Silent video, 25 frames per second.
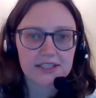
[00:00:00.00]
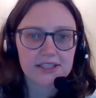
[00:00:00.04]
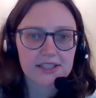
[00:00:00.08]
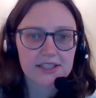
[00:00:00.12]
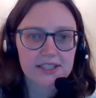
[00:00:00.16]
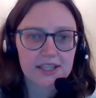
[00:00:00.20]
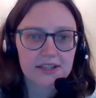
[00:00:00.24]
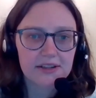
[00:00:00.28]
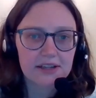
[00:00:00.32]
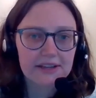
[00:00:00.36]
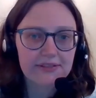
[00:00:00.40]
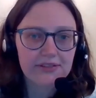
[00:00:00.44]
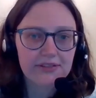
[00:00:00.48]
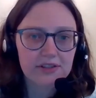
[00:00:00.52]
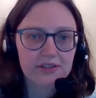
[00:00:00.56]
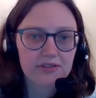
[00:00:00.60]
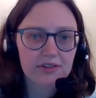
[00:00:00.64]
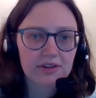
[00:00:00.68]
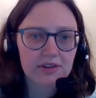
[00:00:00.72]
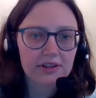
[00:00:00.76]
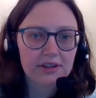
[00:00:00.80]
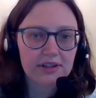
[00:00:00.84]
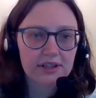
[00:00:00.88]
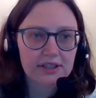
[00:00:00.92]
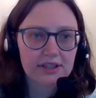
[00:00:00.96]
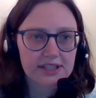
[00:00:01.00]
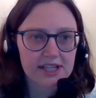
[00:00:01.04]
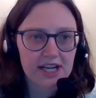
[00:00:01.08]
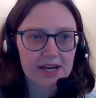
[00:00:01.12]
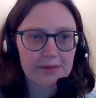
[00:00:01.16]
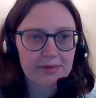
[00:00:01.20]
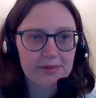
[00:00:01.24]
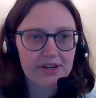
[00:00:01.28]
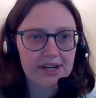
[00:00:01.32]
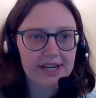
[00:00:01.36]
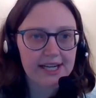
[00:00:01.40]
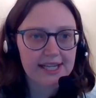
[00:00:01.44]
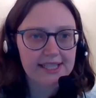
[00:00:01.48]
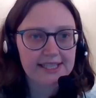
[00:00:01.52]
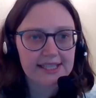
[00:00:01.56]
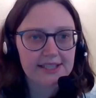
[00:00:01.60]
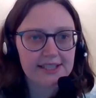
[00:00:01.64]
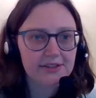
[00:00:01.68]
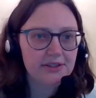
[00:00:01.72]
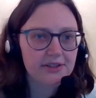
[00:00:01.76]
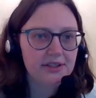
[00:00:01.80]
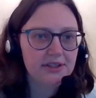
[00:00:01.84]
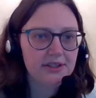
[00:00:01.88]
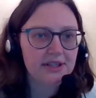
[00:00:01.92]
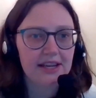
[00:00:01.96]
So if you're on
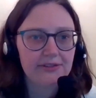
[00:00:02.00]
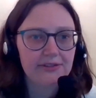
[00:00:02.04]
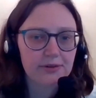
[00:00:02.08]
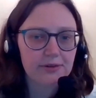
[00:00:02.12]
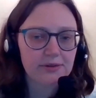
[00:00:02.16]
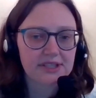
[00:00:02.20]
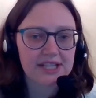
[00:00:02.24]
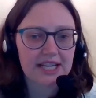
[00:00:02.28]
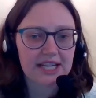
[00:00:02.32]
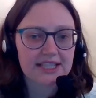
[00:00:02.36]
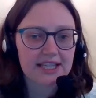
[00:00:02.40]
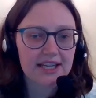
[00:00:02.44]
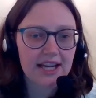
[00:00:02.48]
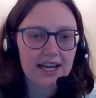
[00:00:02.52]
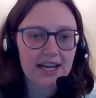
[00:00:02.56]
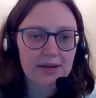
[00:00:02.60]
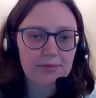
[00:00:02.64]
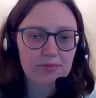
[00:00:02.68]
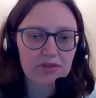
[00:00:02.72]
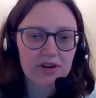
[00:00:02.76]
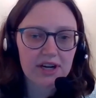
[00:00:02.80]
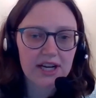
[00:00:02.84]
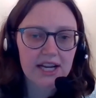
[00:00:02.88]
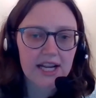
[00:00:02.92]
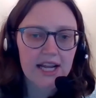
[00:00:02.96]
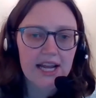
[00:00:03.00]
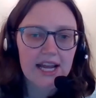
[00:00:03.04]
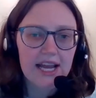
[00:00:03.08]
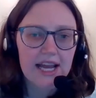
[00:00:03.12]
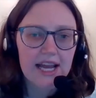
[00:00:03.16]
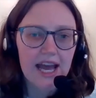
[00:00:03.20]
derby.ac.uk/library